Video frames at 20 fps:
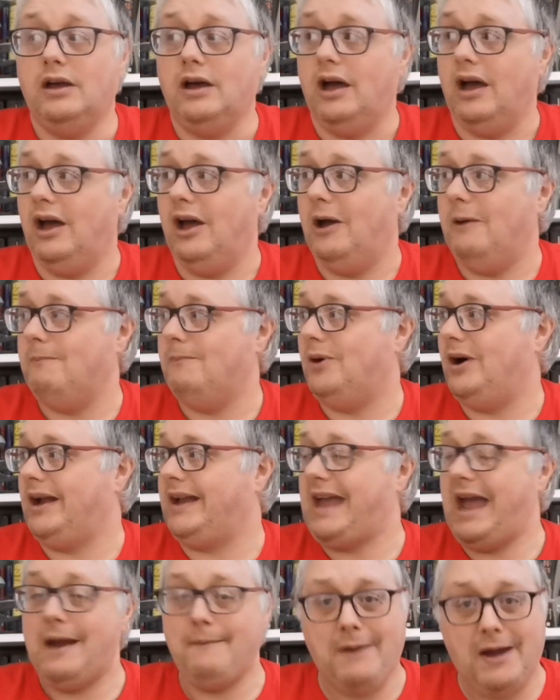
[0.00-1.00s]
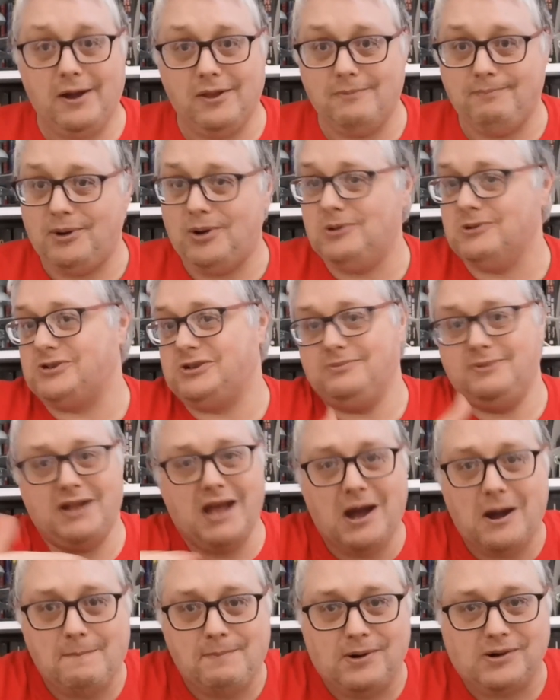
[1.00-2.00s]
I get them out of the box. I'm an
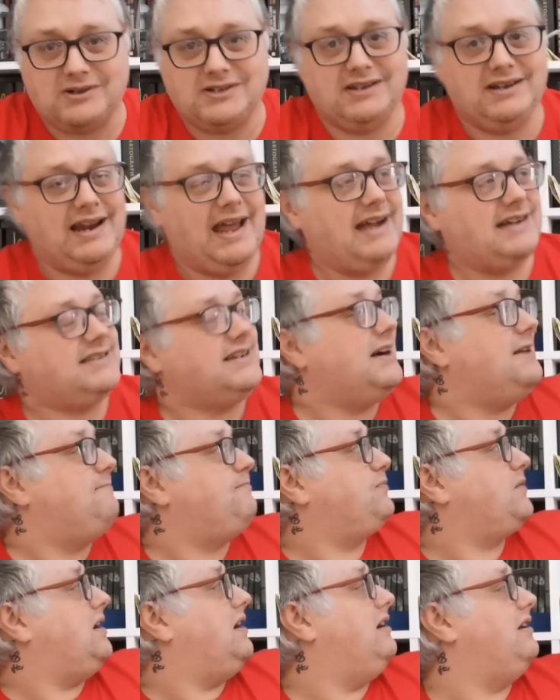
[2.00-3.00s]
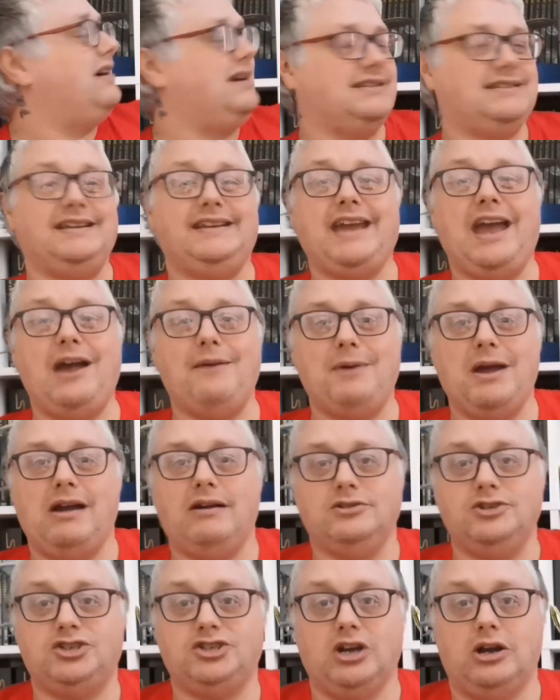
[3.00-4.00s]
out-of-box collector. I like to get them
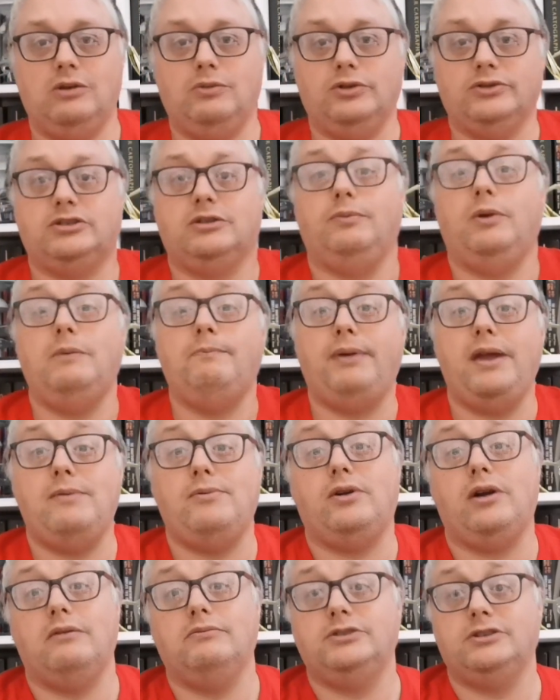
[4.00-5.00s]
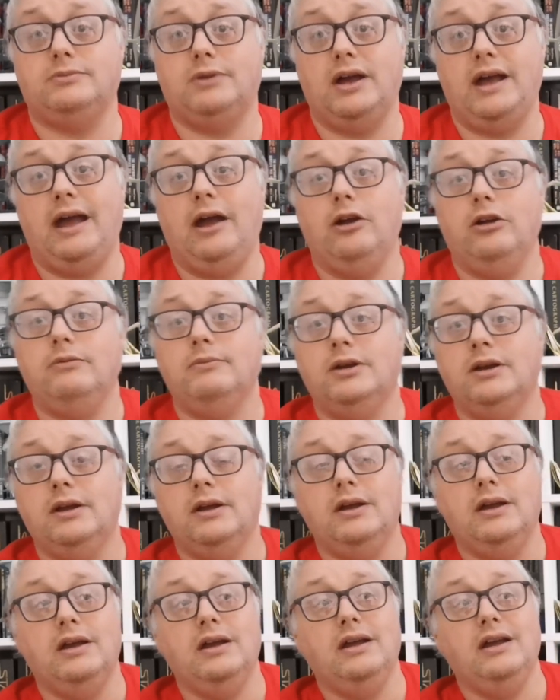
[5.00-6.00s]
out and show them off. So when people come to my home
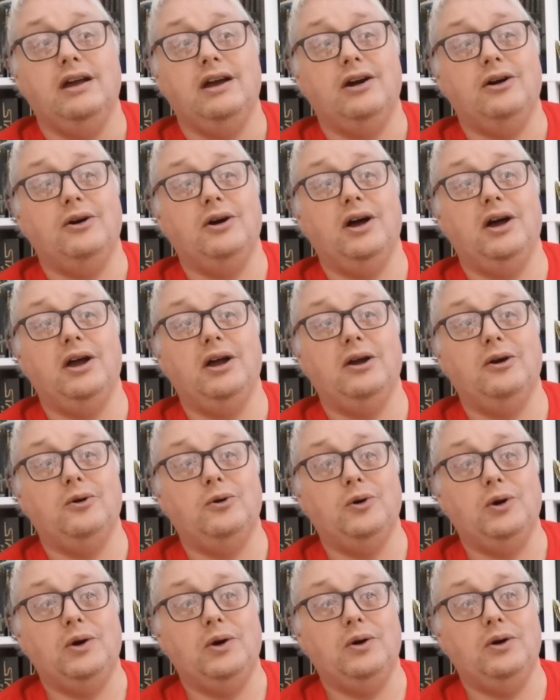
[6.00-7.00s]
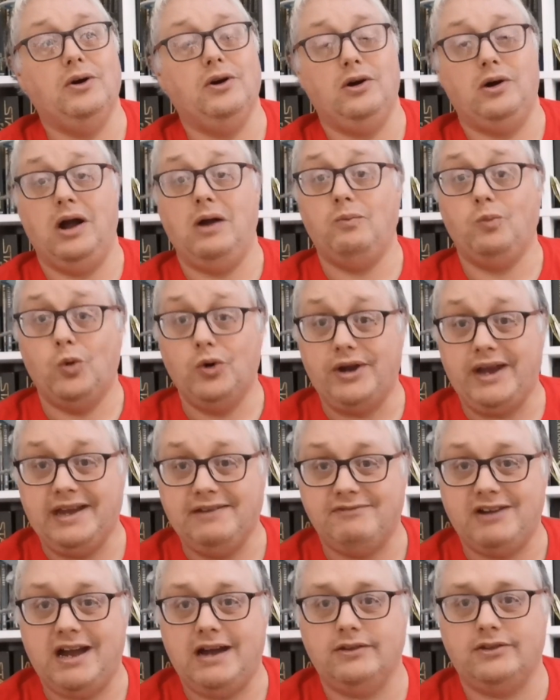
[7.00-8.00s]
or I'm
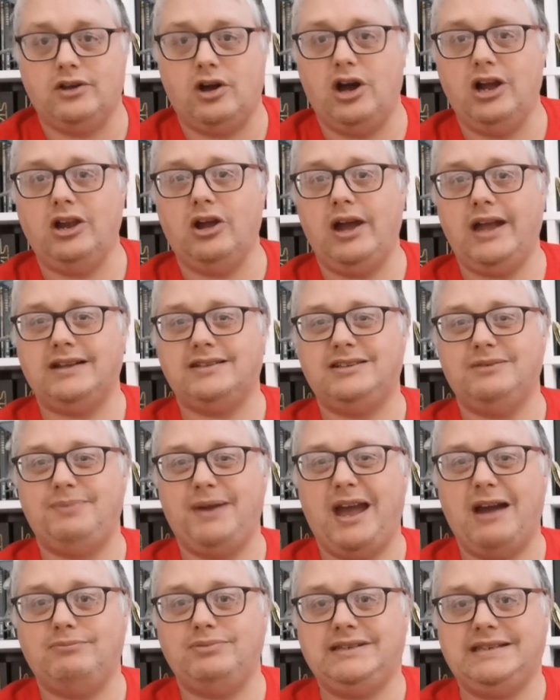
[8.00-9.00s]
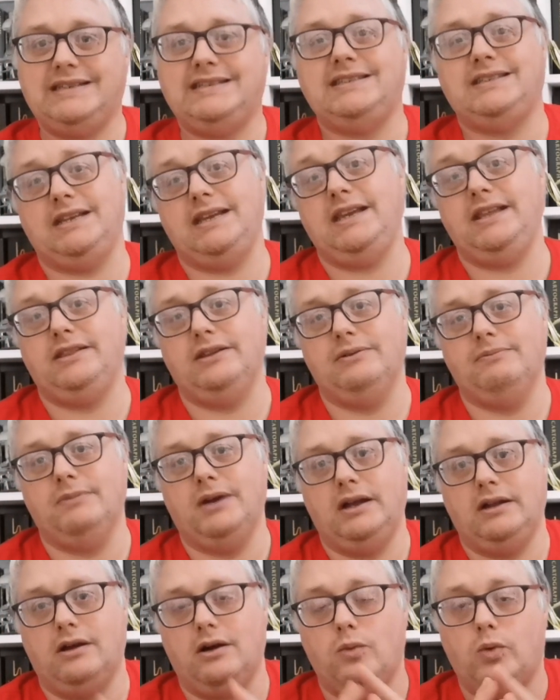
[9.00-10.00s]
walking around, I like to be able to see them,
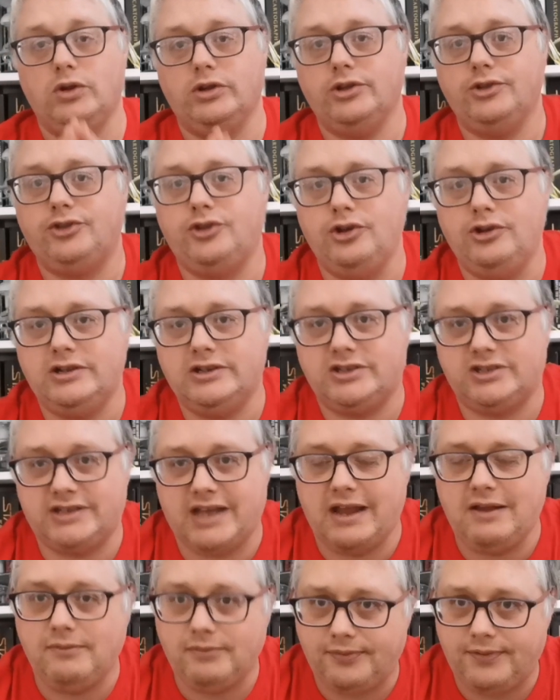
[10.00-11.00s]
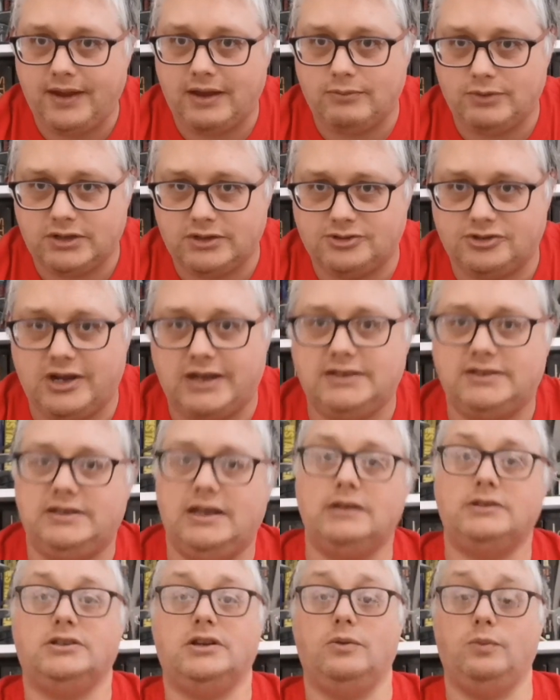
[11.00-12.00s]
and I want to do the same thing with the train
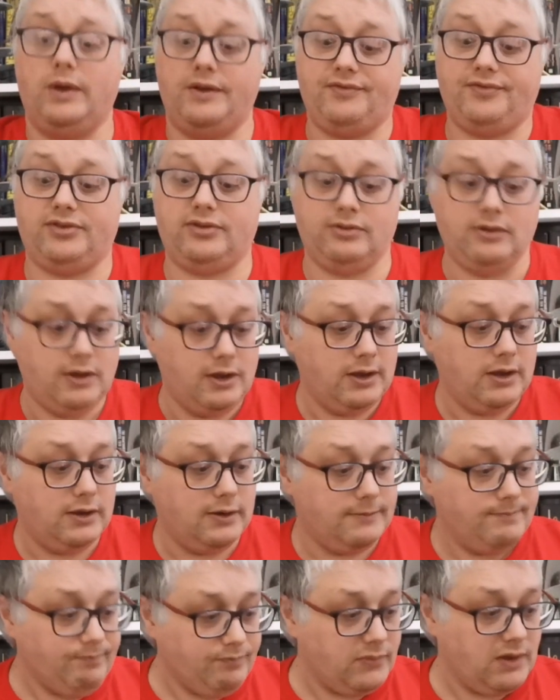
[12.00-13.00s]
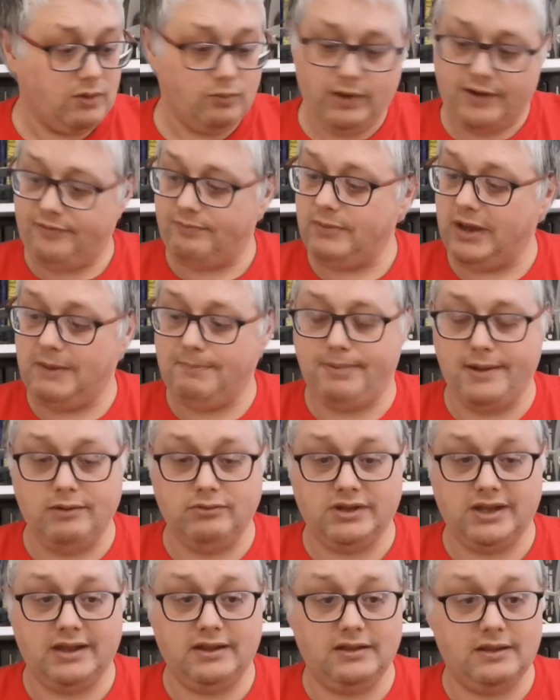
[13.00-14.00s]
set. So with me
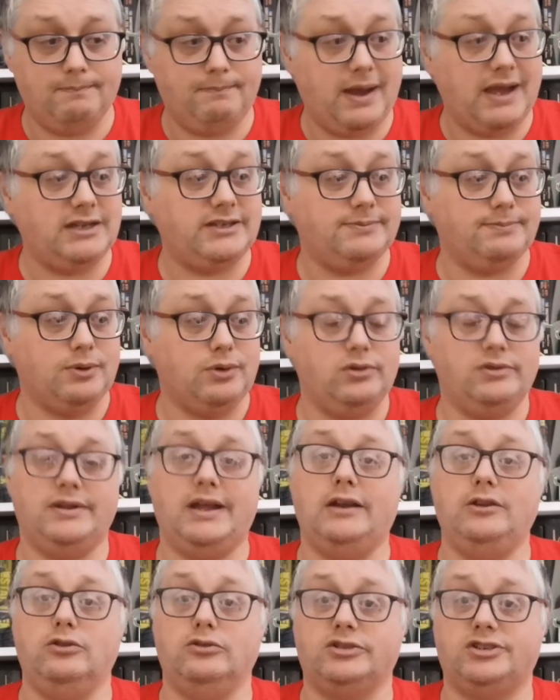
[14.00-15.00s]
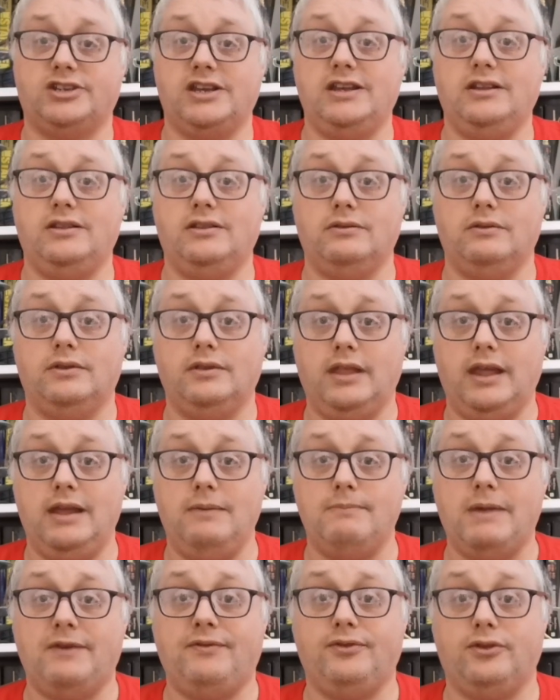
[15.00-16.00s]
building the baseboard and that, you'll see the
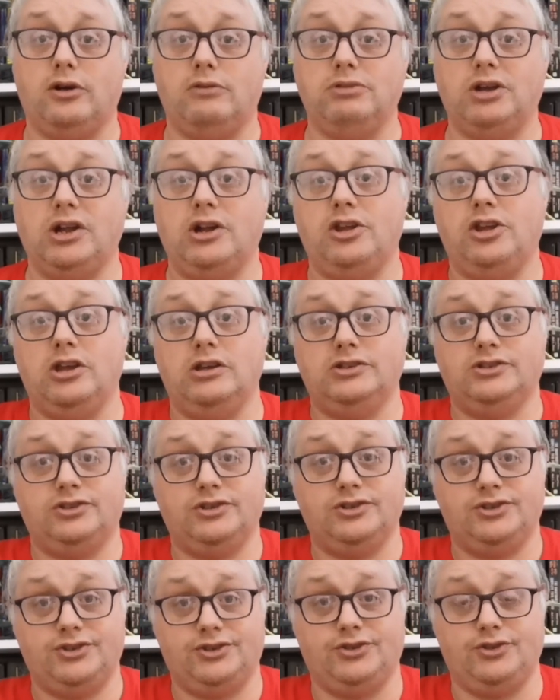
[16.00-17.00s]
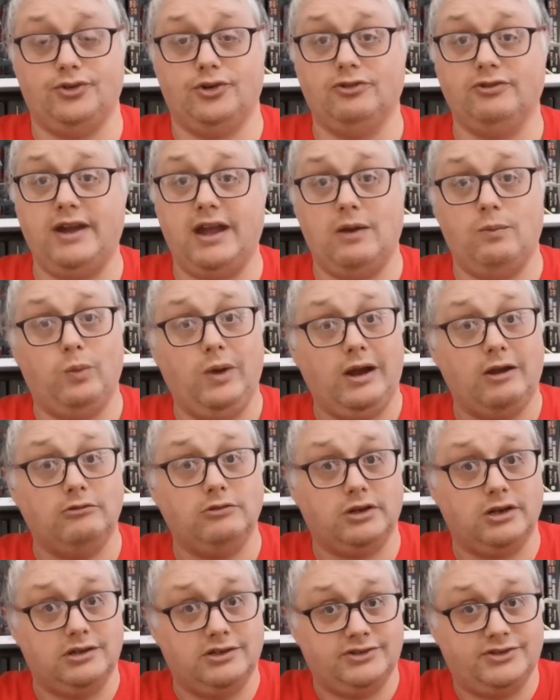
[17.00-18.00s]
method I'm going to use to store it and where
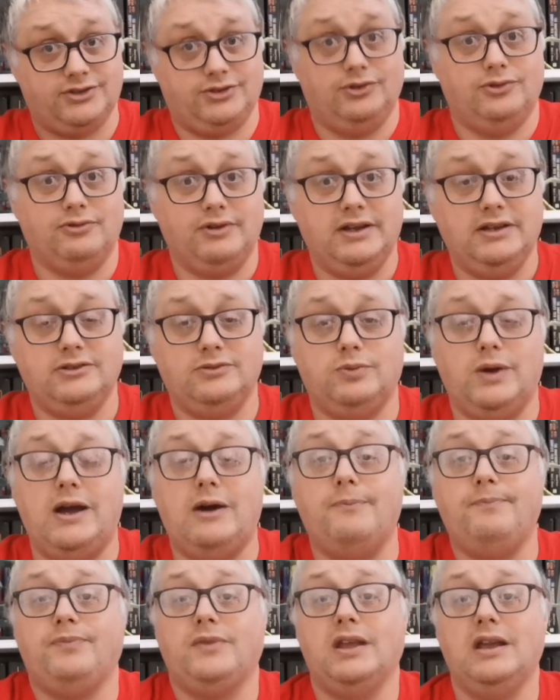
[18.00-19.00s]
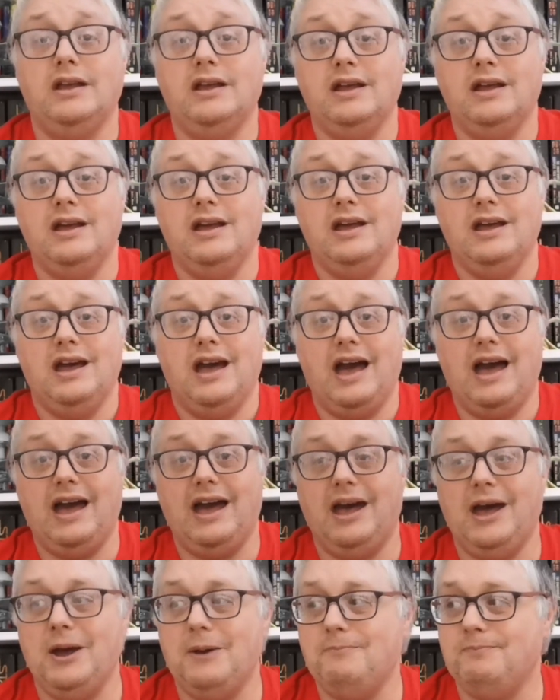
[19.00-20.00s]
I'm going to store it as well.
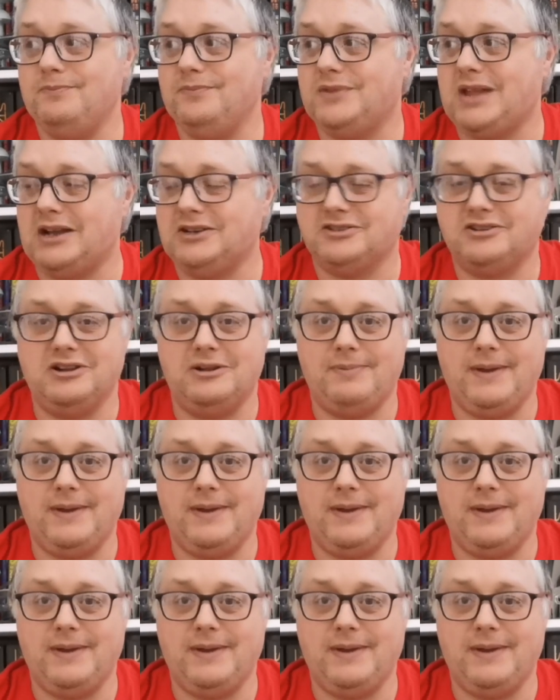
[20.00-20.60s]
That's going to